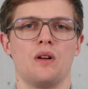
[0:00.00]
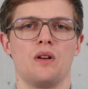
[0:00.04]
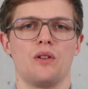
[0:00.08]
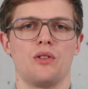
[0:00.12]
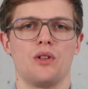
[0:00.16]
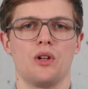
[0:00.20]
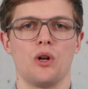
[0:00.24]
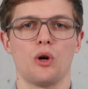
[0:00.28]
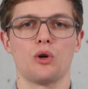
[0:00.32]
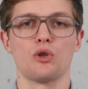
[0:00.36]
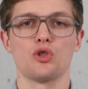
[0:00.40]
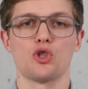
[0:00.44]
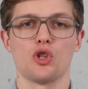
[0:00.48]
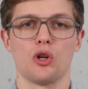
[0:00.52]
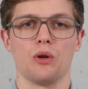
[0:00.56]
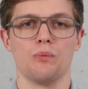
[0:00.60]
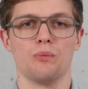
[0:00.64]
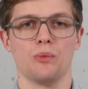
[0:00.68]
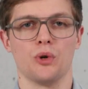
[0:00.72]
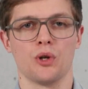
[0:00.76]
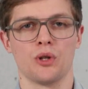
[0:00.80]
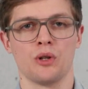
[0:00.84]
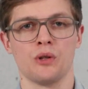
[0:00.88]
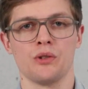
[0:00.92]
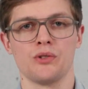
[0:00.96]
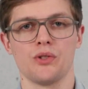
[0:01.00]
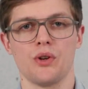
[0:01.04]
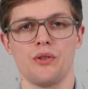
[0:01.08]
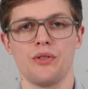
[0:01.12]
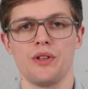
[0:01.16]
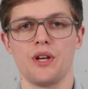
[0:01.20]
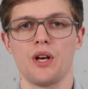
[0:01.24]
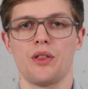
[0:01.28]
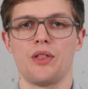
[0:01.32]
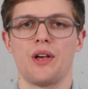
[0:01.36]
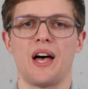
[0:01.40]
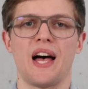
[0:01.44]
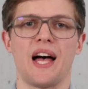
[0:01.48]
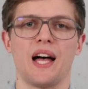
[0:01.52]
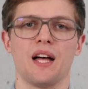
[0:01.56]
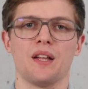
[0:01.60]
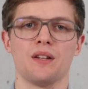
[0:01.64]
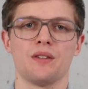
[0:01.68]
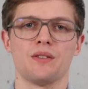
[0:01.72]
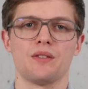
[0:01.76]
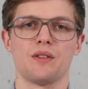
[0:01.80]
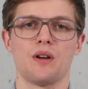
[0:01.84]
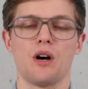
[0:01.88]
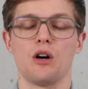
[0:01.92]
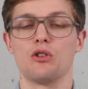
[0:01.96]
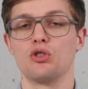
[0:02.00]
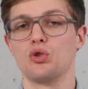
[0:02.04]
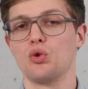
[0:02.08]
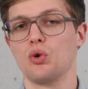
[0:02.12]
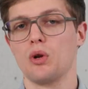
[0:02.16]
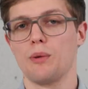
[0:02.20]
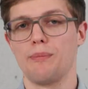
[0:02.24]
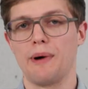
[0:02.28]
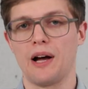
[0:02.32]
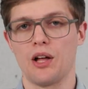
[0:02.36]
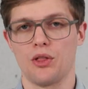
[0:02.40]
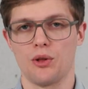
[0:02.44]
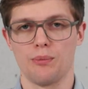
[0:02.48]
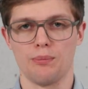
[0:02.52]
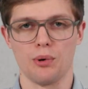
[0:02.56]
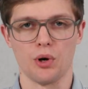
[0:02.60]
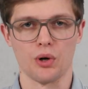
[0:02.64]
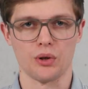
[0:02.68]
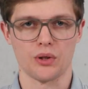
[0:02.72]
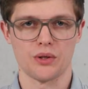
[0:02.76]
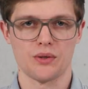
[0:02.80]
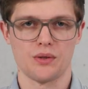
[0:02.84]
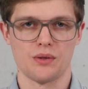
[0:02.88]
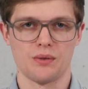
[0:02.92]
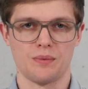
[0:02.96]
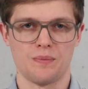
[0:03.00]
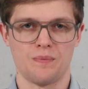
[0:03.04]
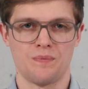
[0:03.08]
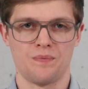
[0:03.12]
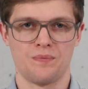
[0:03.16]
The Long John models, on the other hand, are all about the box.